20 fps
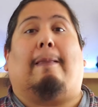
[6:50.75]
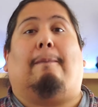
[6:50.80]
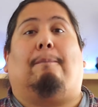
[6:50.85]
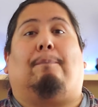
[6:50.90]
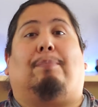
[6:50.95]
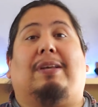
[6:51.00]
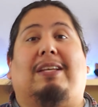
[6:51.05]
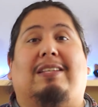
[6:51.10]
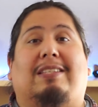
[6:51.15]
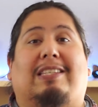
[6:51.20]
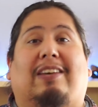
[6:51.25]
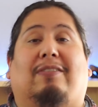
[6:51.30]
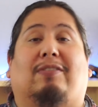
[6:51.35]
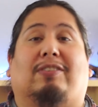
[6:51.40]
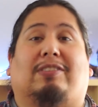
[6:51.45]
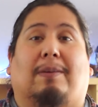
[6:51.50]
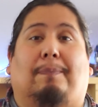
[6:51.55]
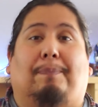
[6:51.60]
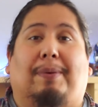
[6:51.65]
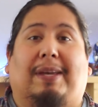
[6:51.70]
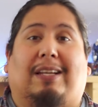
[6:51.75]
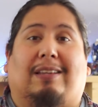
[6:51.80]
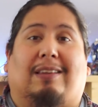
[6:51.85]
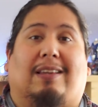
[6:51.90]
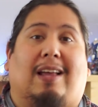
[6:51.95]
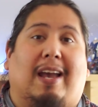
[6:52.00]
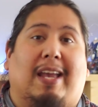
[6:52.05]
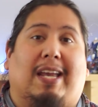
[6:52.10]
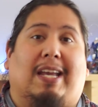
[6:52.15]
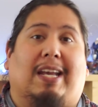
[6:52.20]
please give us a big
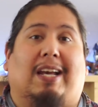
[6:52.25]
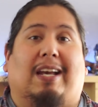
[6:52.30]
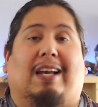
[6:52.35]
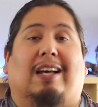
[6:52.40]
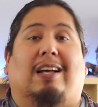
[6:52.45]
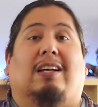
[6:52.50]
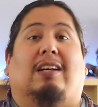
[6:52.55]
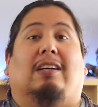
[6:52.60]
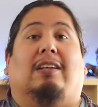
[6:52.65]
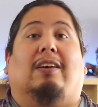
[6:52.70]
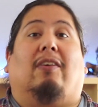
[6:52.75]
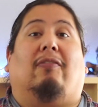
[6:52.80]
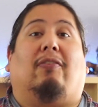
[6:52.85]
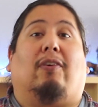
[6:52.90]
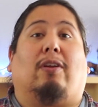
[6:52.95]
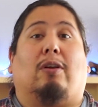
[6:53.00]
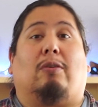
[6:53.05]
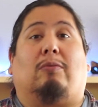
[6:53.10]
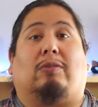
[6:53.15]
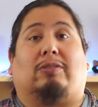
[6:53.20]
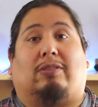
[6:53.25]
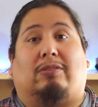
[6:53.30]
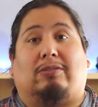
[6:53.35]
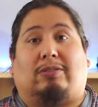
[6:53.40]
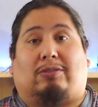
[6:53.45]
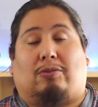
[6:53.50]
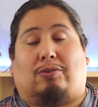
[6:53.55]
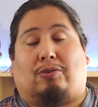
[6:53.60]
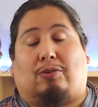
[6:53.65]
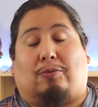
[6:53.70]
like Follow us on
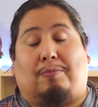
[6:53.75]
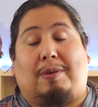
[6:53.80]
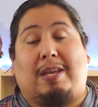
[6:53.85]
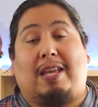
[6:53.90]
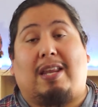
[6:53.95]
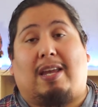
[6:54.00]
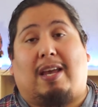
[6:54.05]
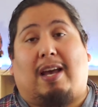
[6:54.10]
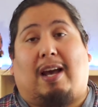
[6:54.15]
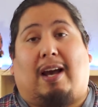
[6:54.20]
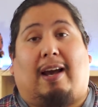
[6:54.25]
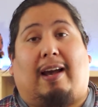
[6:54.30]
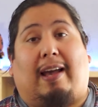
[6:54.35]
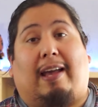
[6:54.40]
social media,